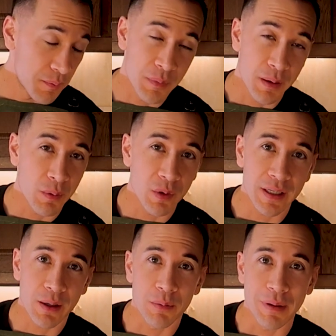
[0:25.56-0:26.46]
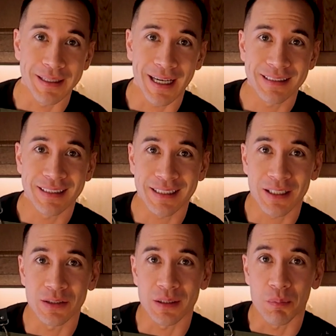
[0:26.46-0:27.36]
Maybe one day when my dicing
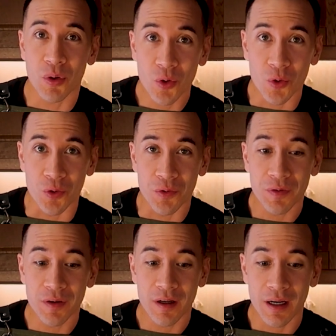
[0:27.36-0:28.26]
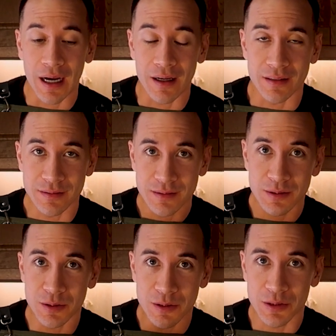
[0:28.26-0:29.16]
skills improve, I'll
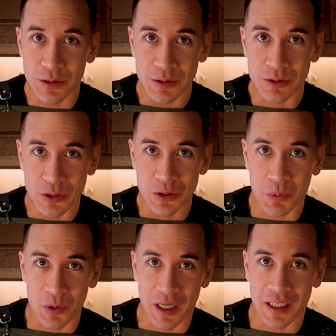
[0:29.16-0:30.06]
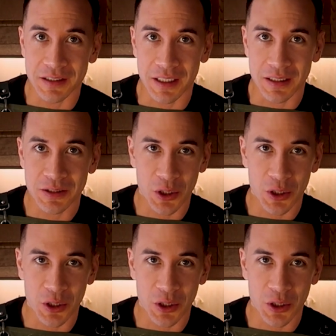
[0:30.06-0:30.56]
do some more dicing.